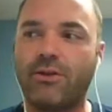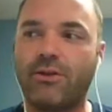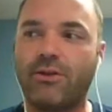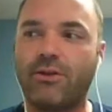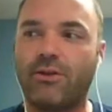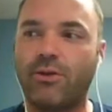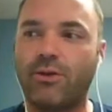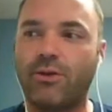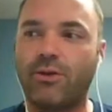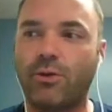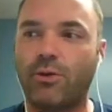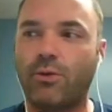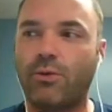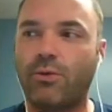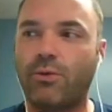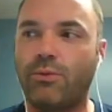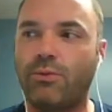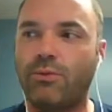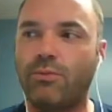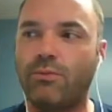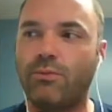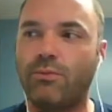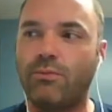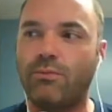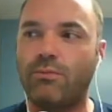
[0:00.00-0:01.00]
do
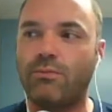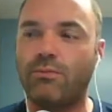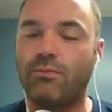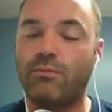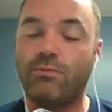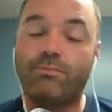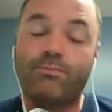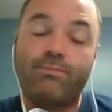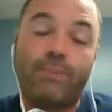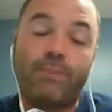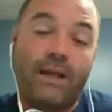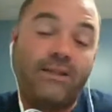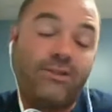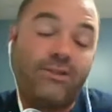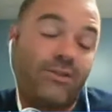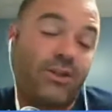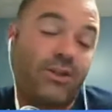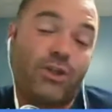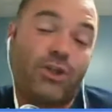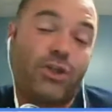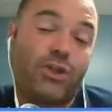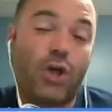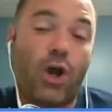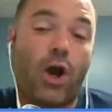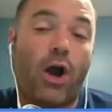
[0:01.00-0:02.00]

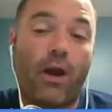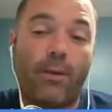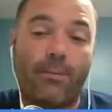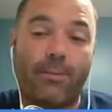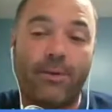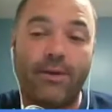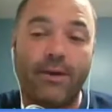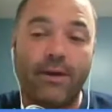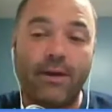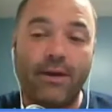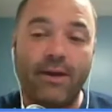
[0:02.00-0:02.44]
basically a job.